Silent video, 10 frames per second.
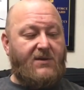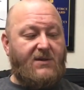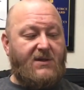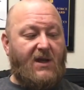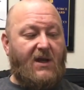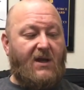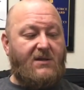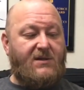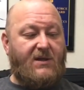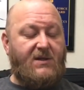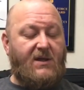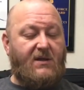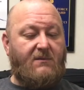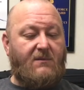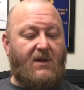This is a
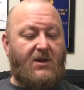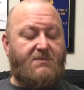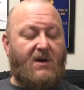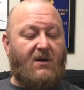16-inch